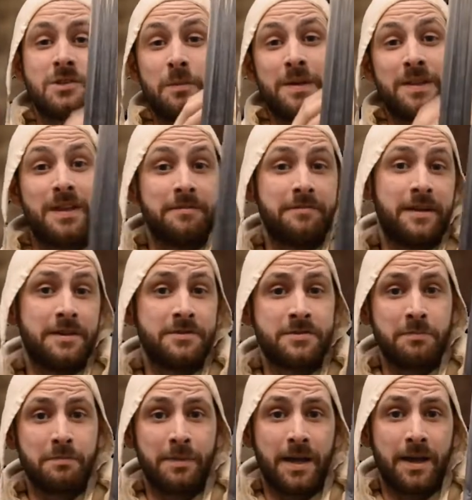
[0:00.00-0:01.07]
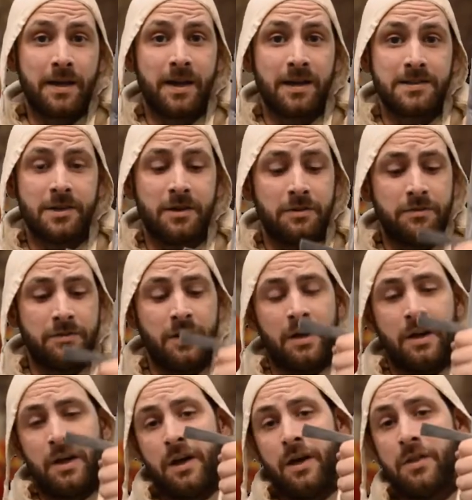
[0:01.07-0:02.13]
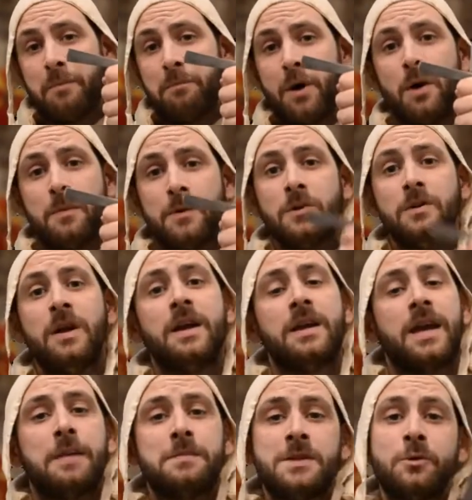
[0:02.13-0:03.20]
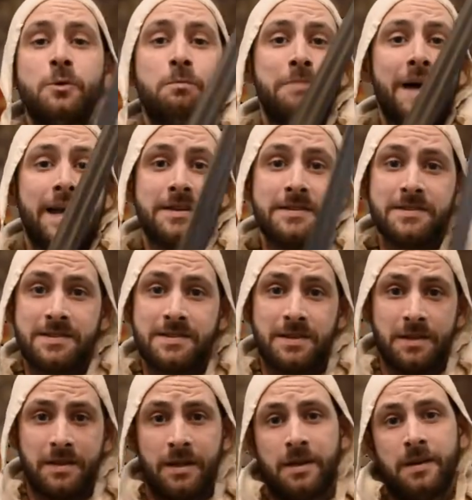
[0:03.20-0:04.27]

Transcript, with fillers: stopping their fingers from being cut off, and the pommel kept it all balanced,